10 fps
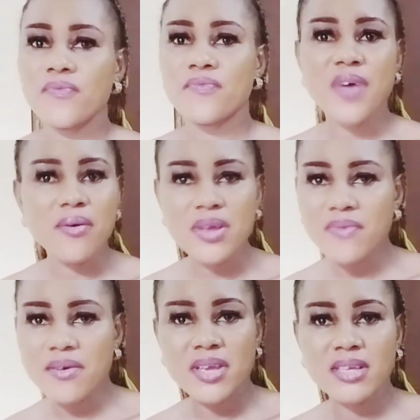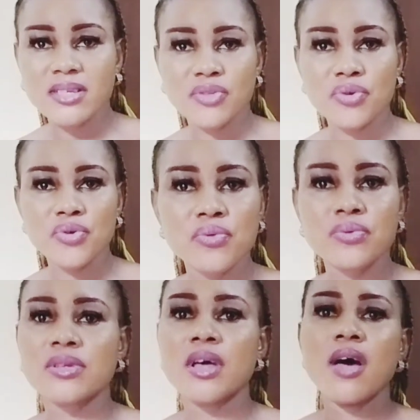Very, very easy
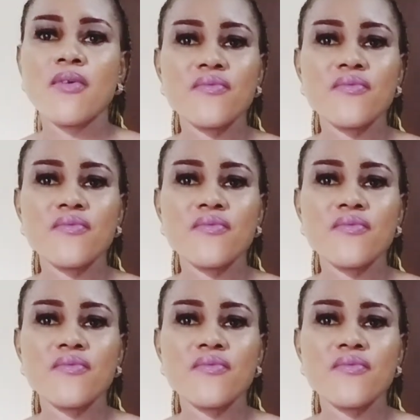use,